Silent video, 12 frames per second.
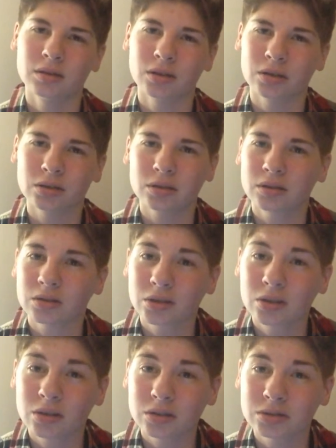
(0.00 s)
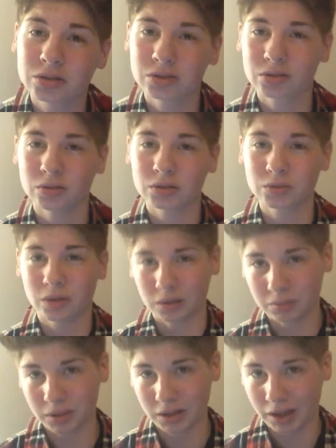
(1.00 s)
her little girl. She's always
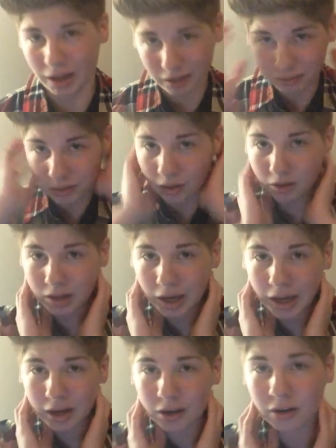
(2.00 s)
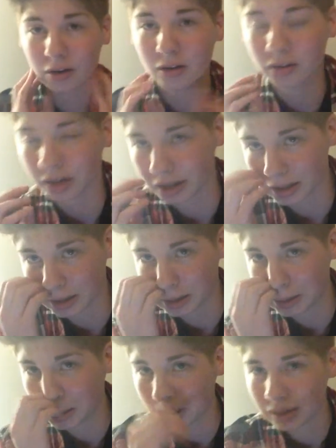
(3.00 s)
wanted me to have long hair
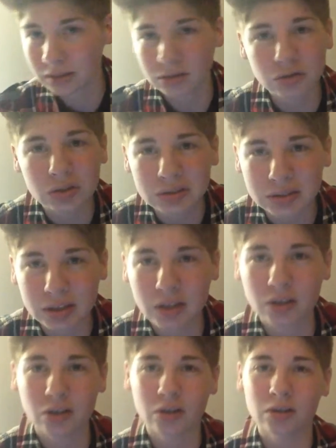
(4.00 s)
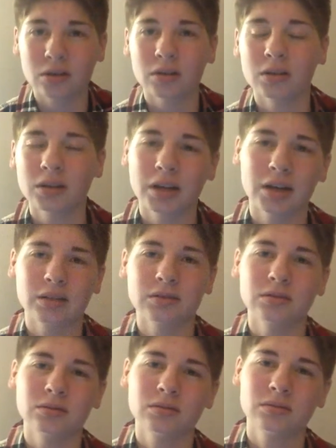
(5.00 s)
and to dress like a girl
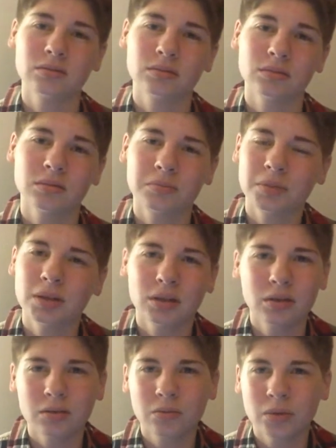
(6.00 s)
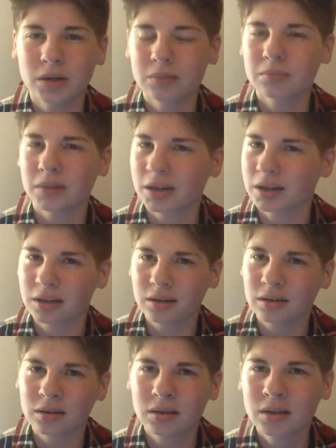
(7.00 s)
and be what
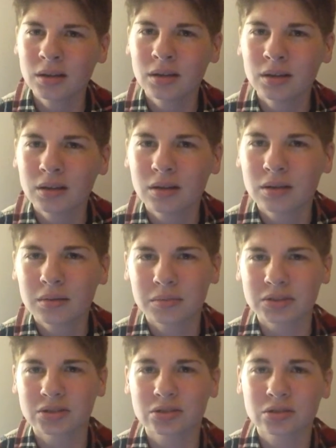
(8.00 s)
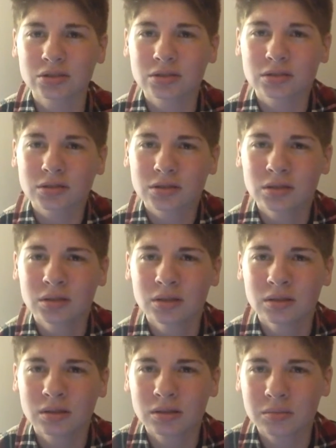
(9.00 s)
my
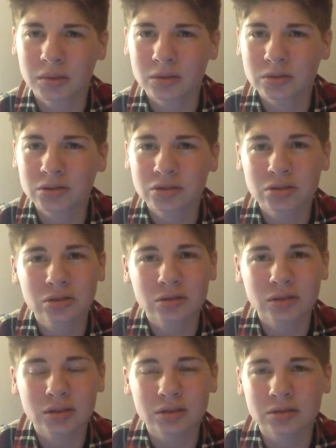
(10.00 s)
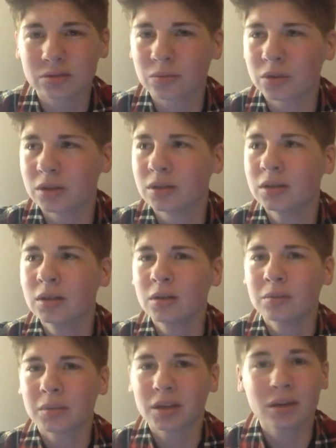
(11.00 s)
older sister is and what my